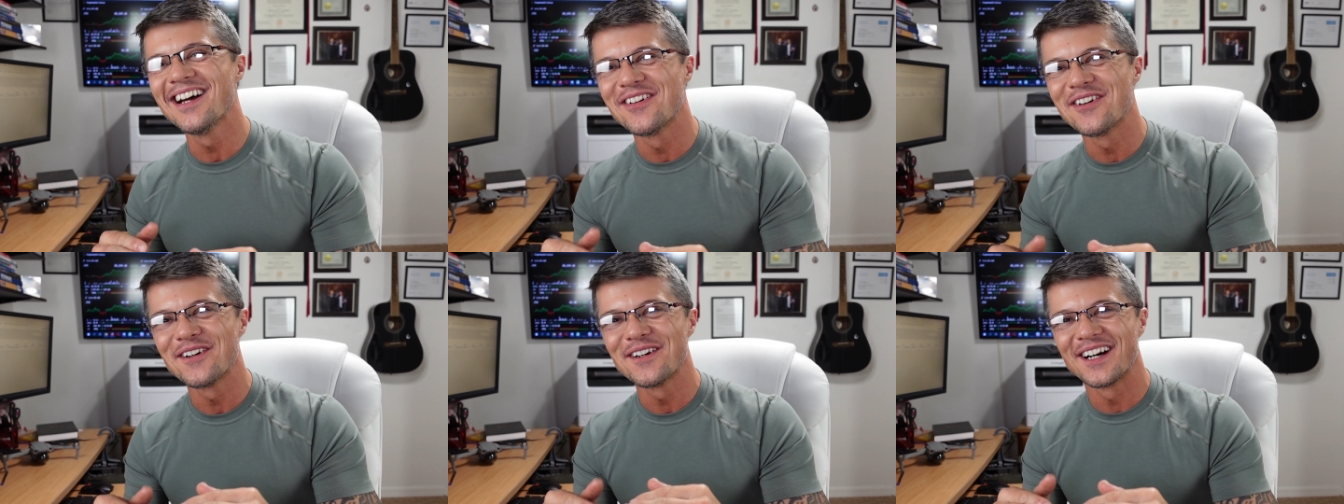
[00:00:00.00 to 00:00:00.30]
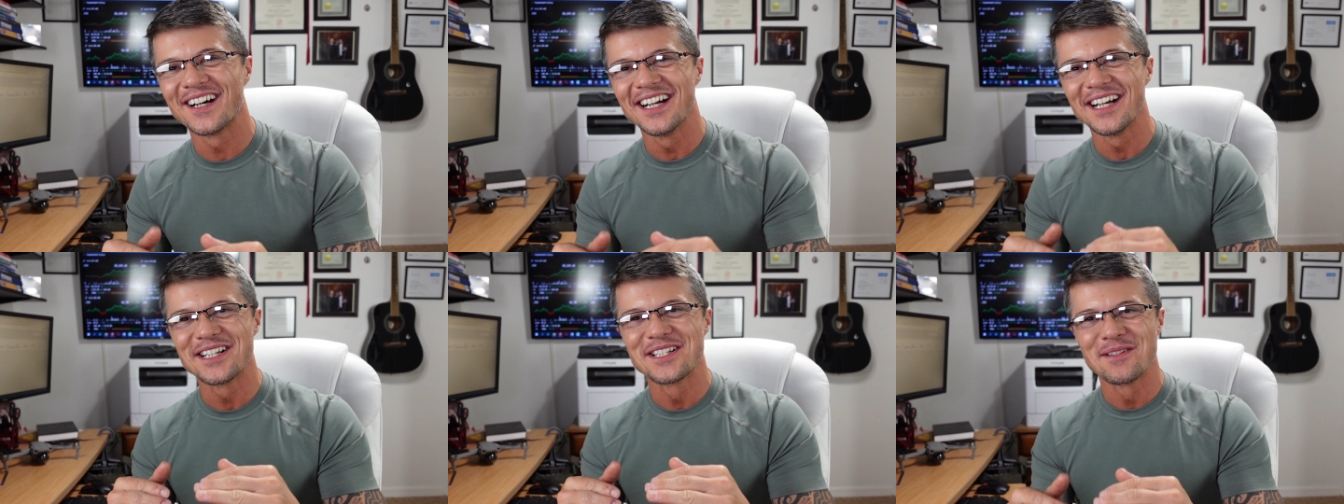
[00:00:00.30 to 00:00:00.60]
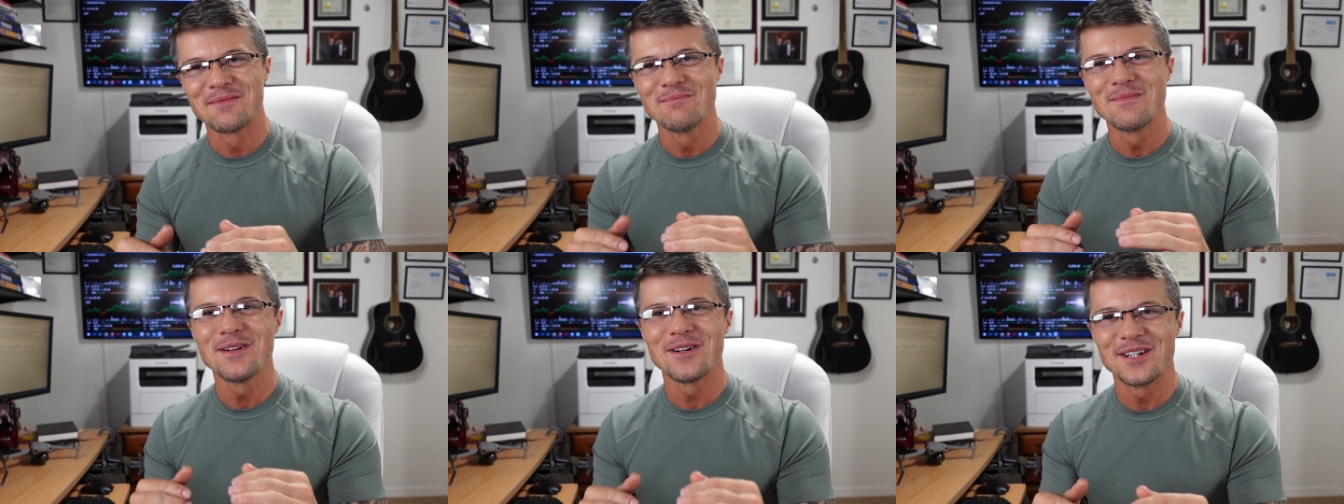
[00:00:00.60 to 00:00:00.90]
ever
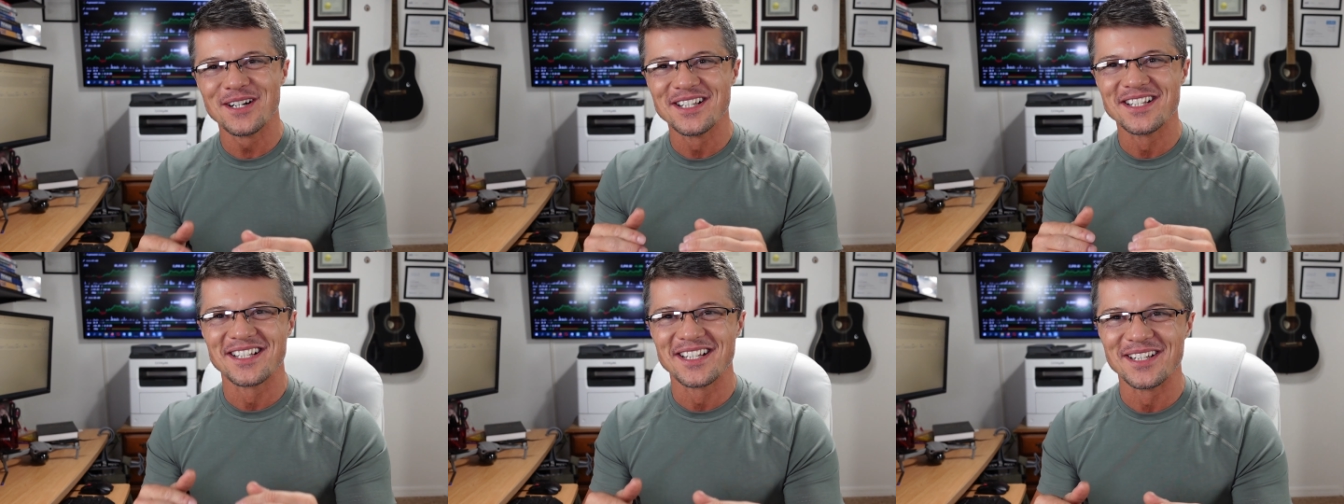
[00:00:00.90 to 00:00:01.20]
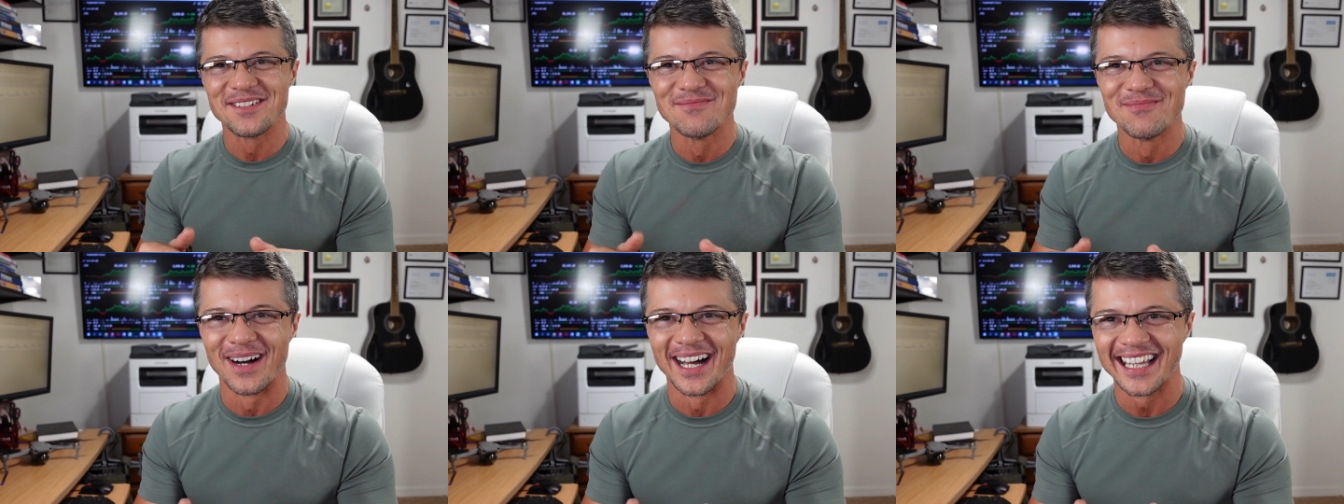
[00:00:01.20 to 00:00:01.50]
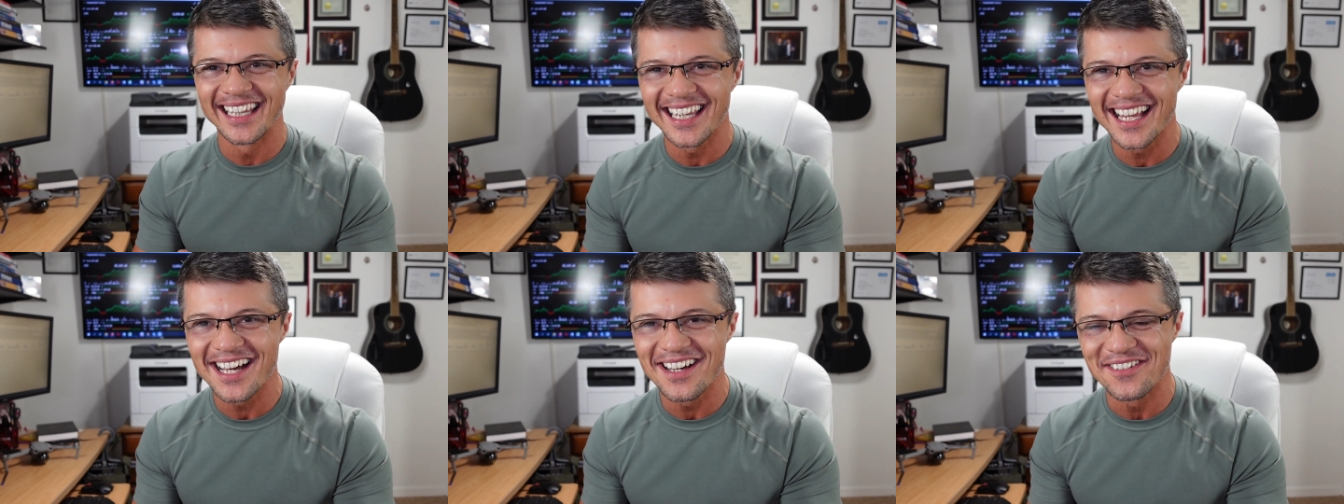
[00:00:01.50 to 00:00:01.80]
experienced in my
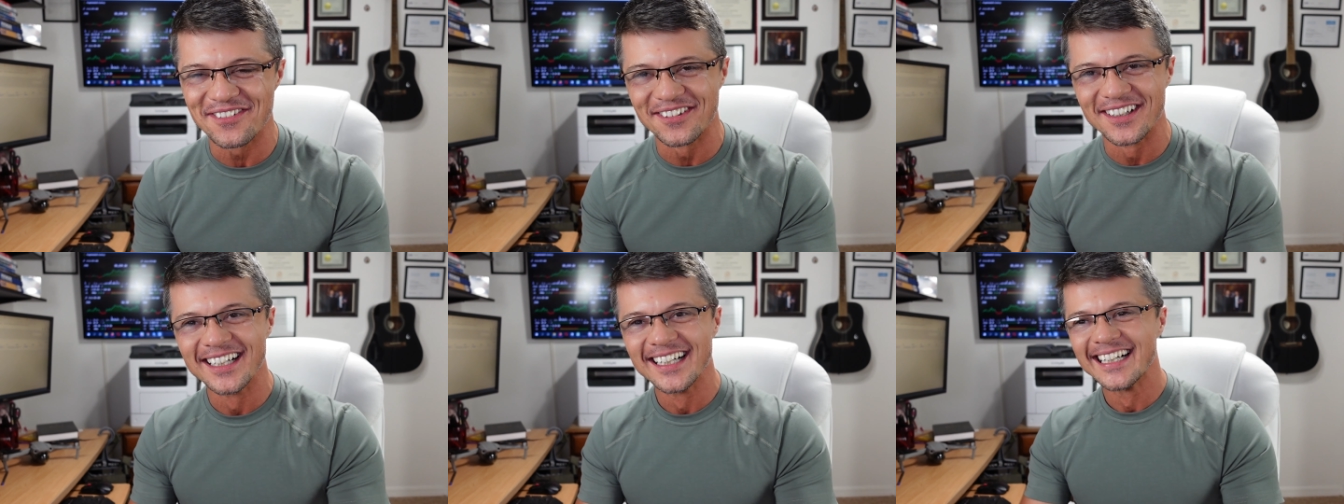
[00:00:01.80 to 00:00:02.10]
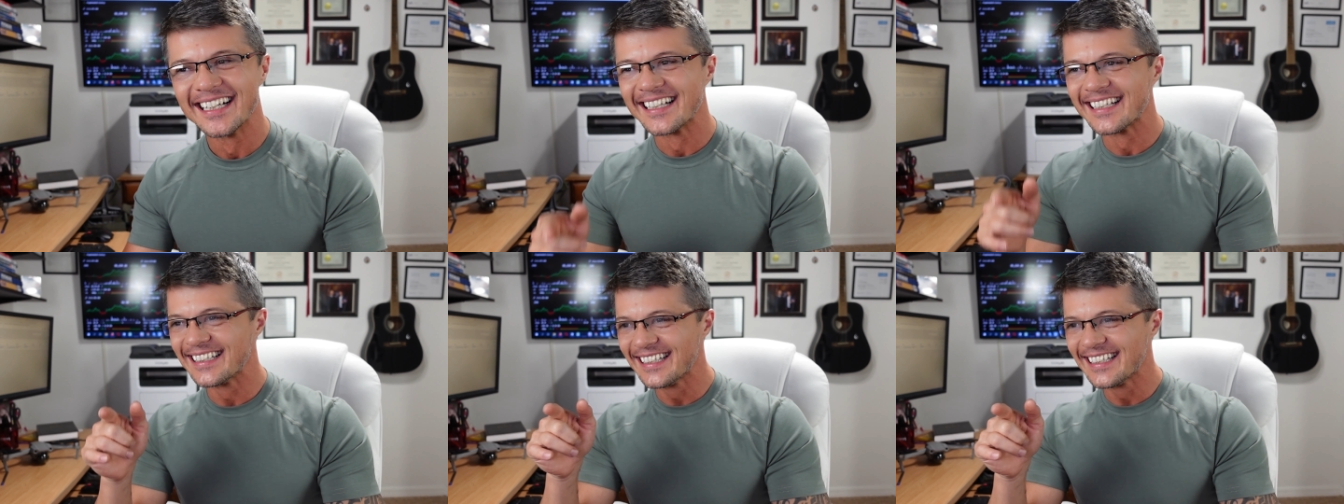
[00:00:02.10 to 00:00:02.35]
life.